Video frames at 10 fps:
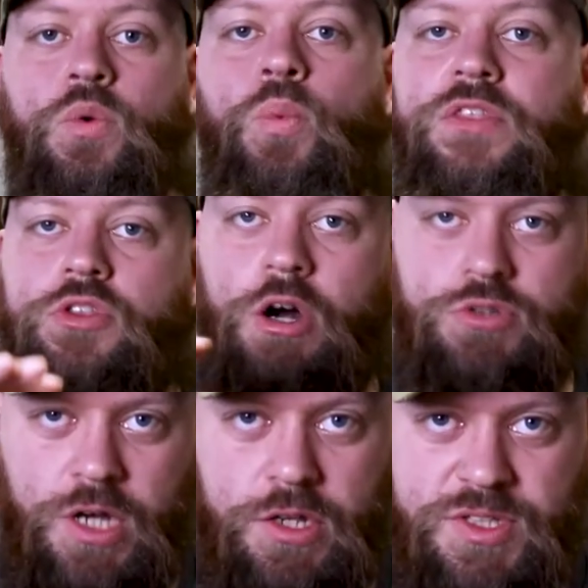When the
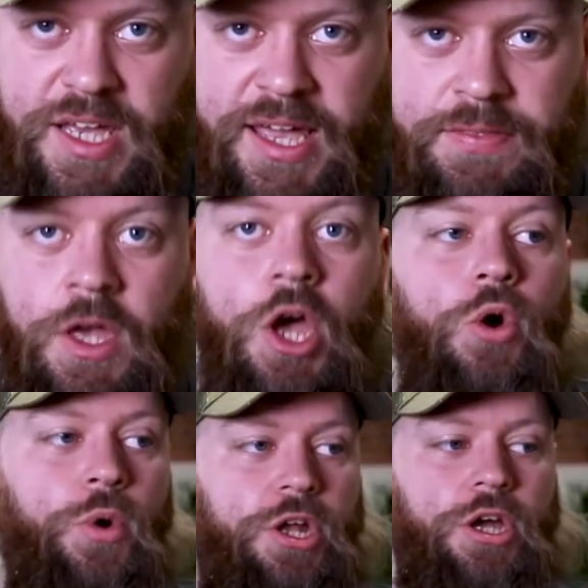dog starts digging,
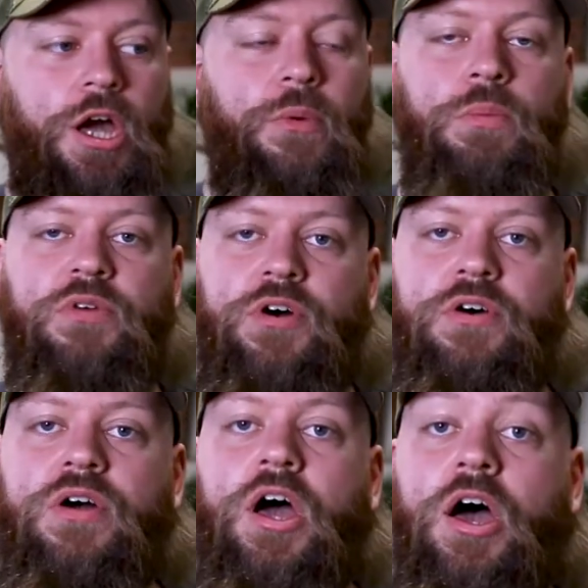we're going to go in with
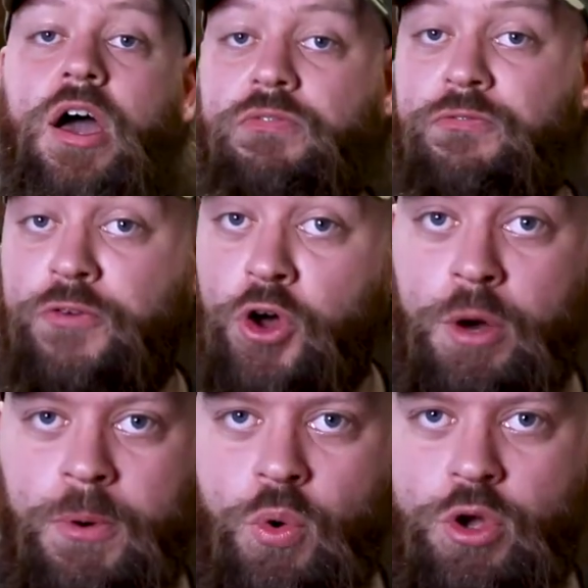a, a
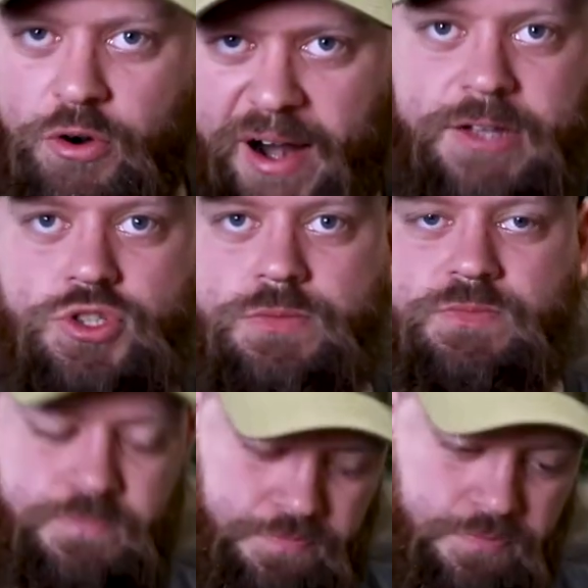verbal correction.